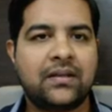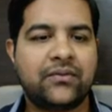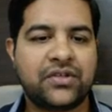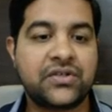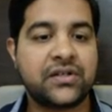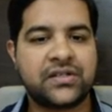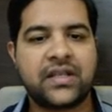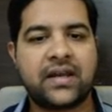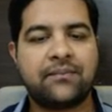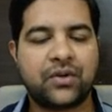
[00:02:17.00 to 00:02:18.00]
research
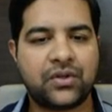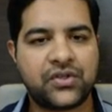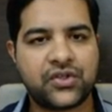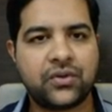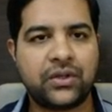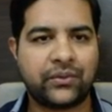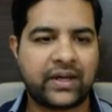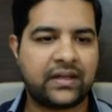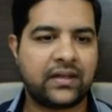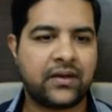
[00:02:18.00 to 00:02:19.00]
that I'm going to show you
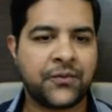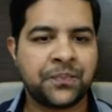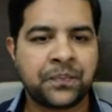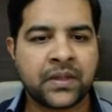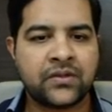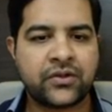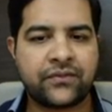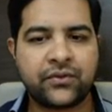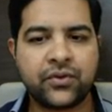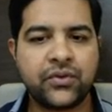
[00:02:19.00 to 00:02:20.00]
right now. So
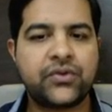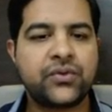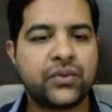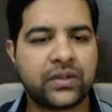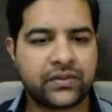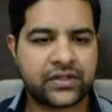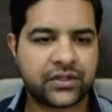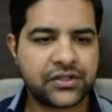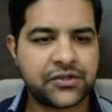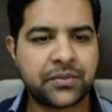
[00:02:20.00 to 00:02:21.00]
if you don't do the
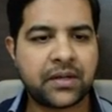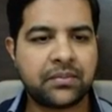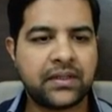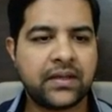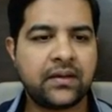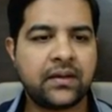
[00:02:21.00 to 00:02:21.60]
research properly,